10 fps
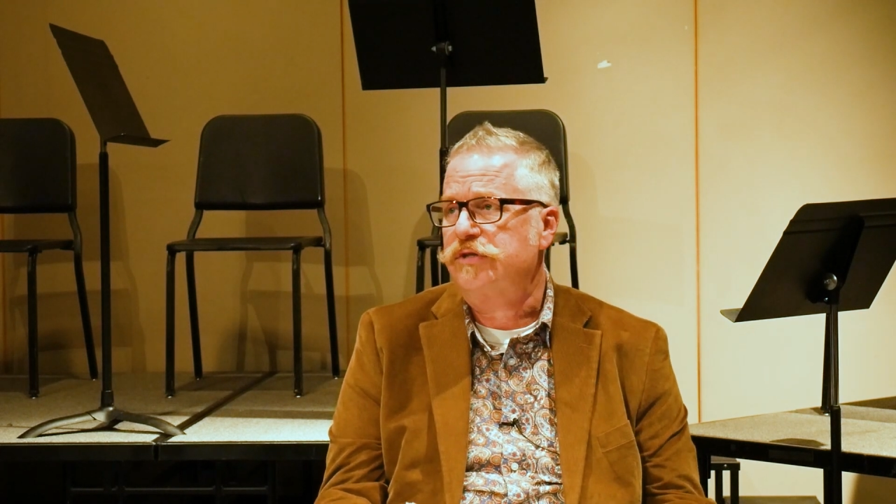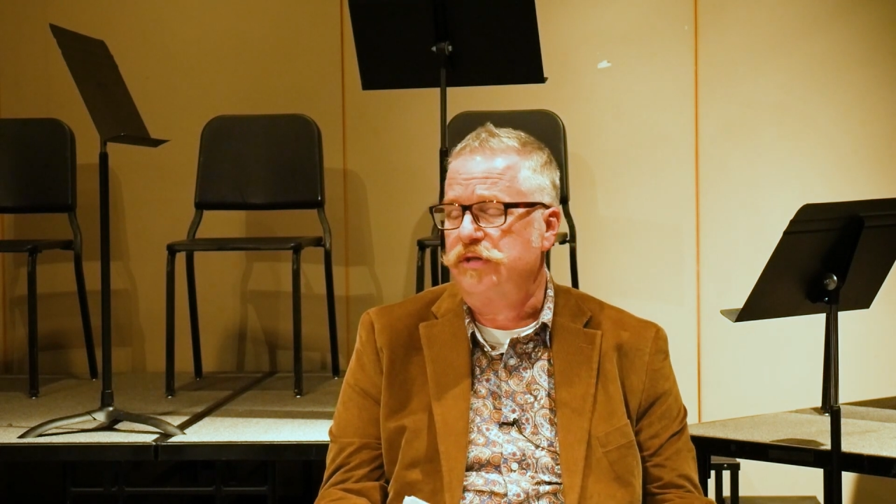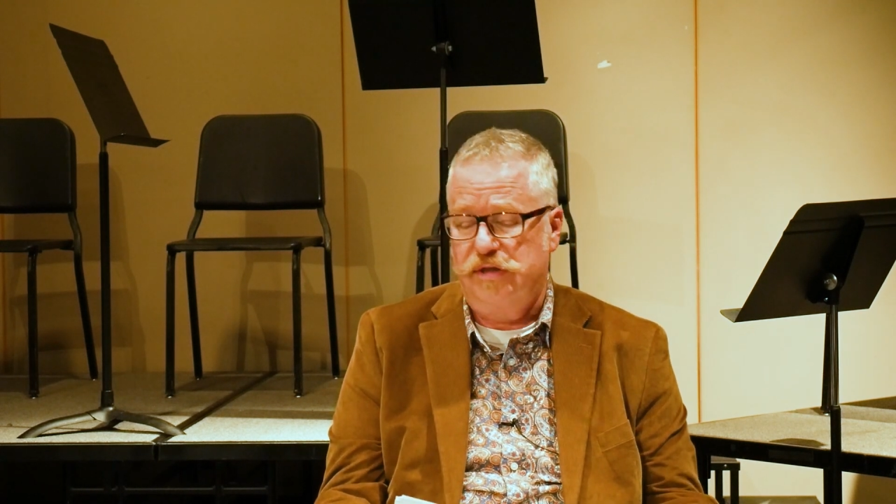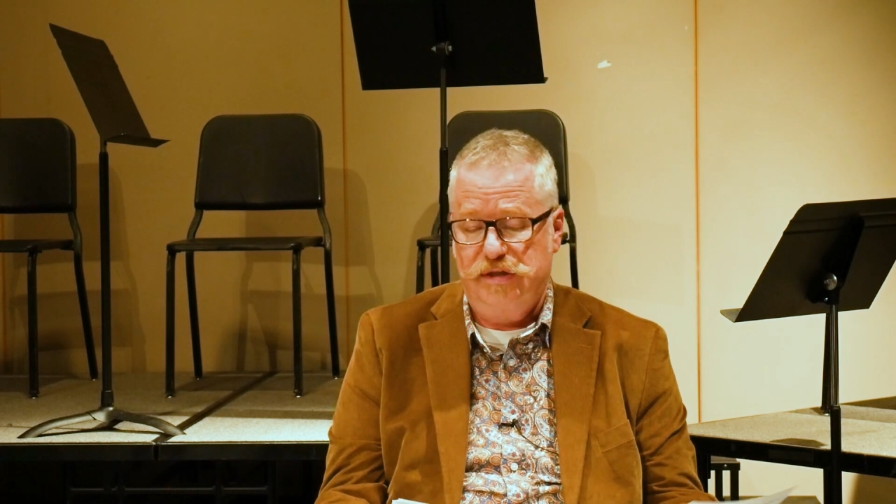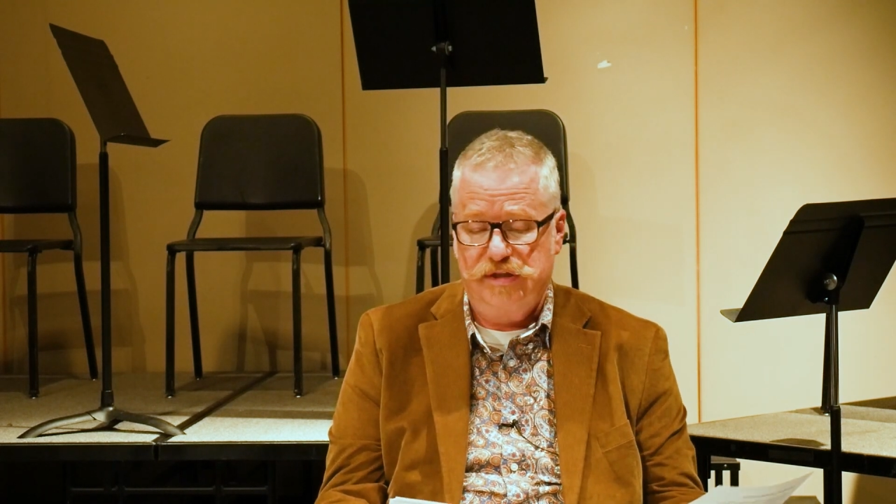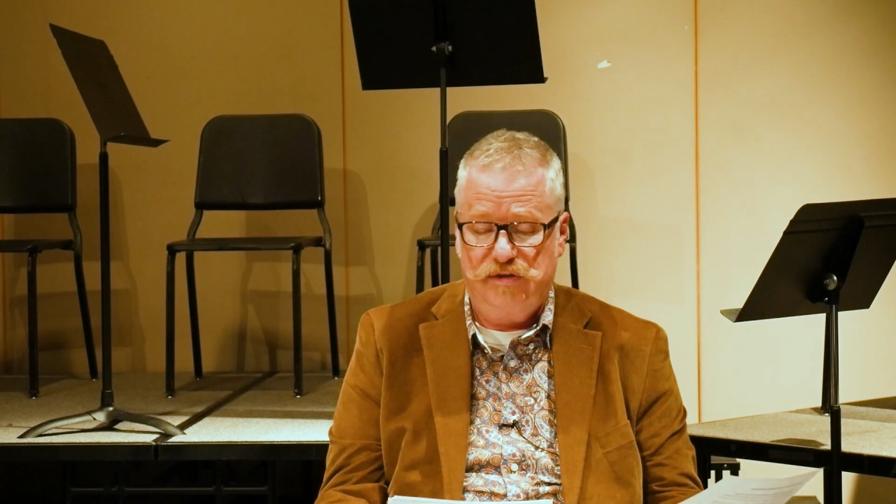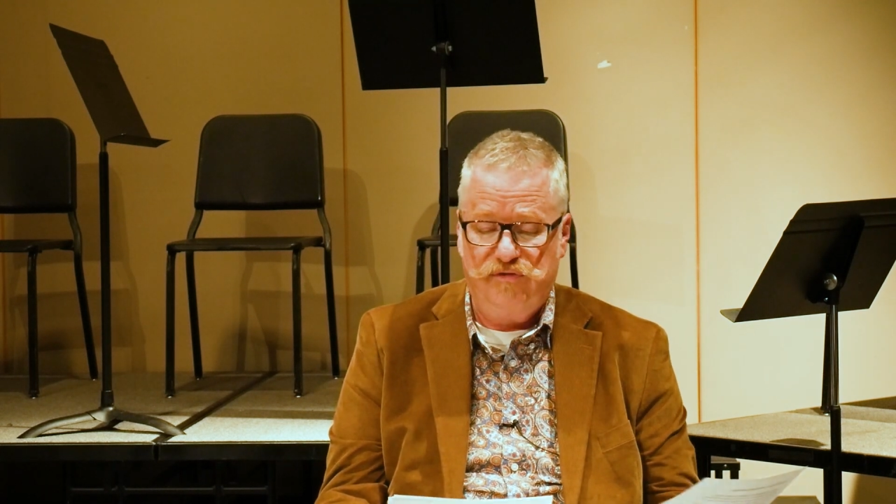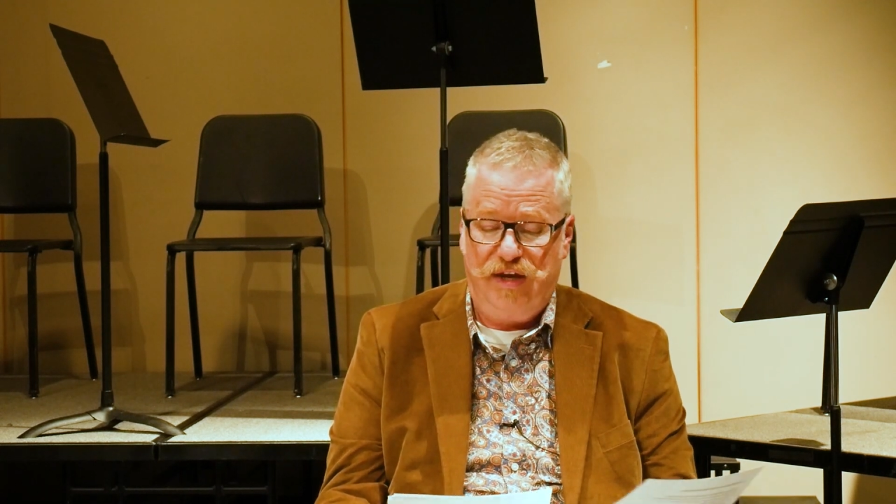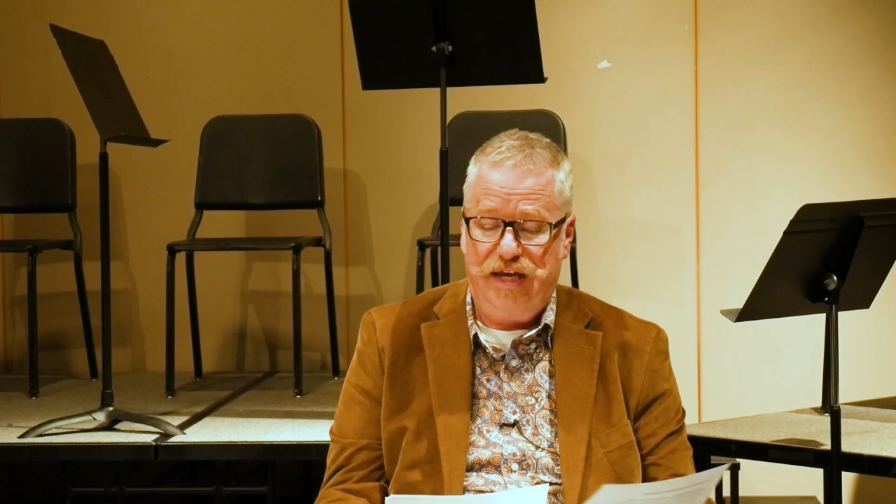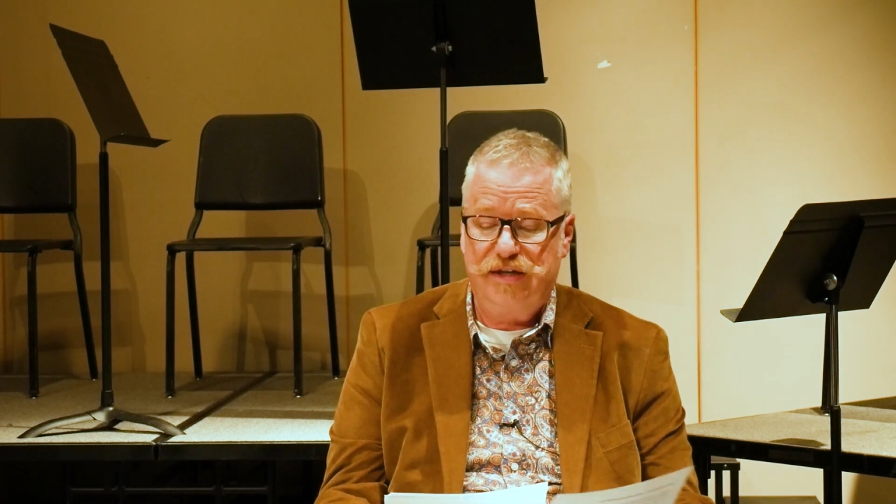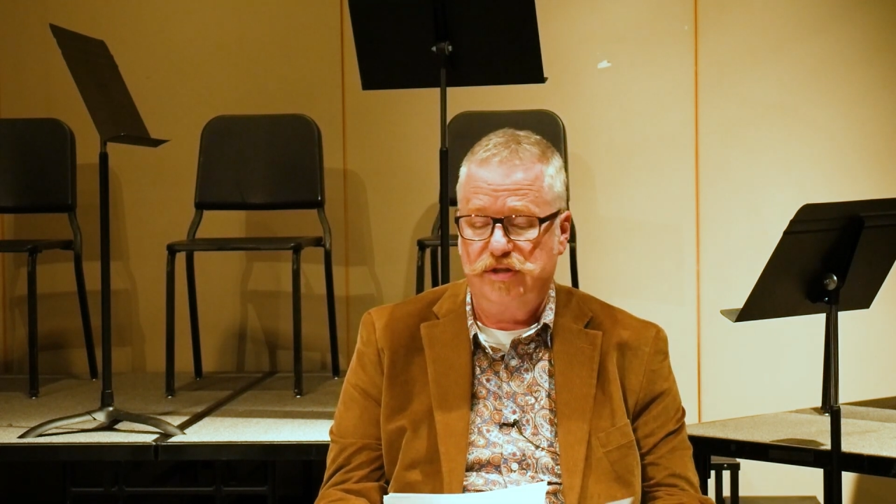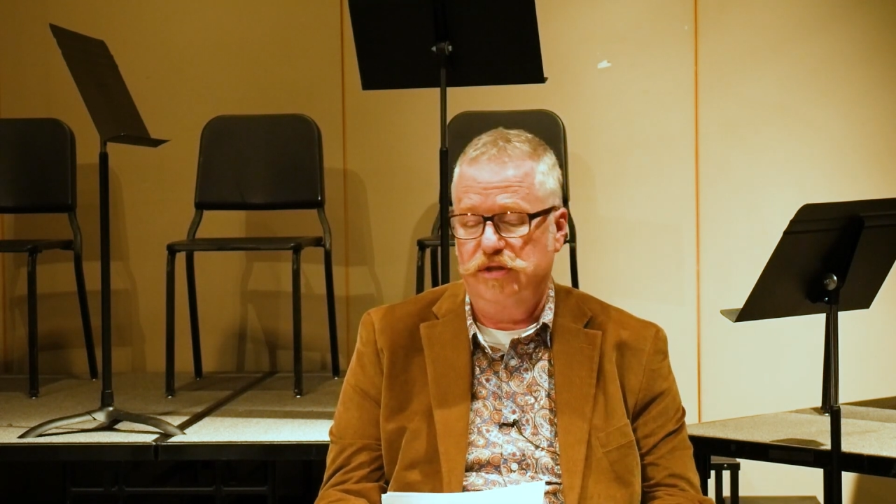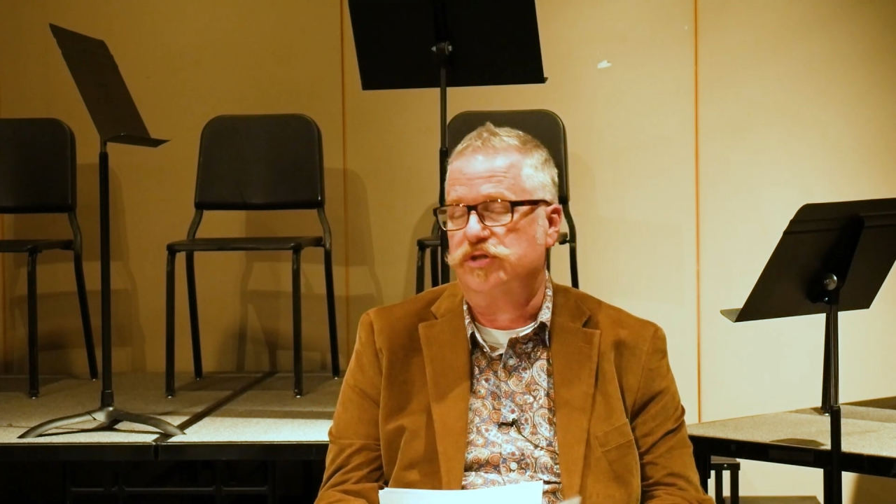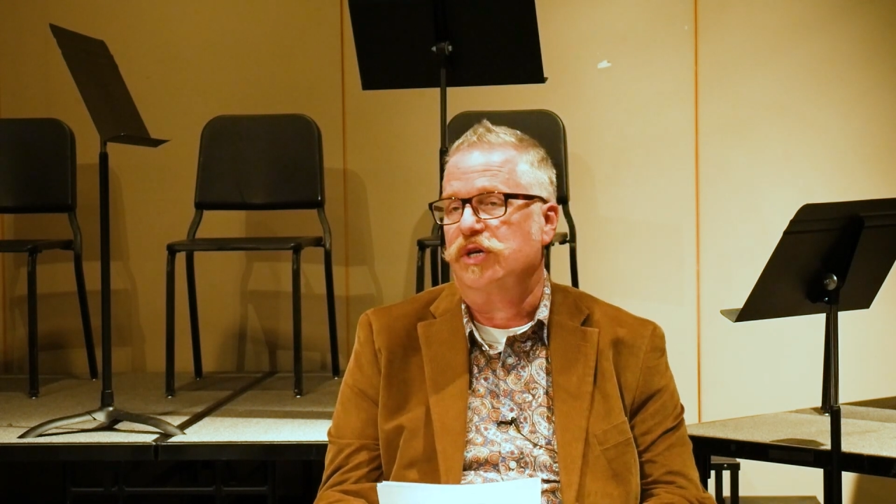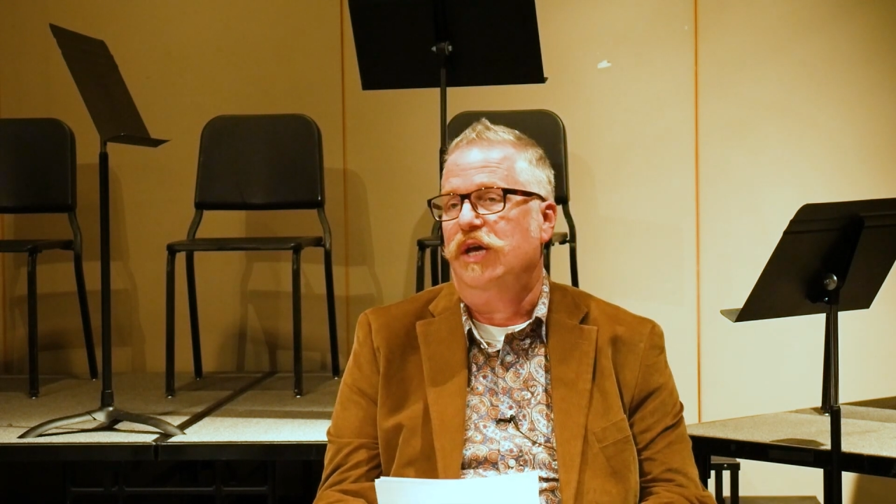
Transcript: to his advantage.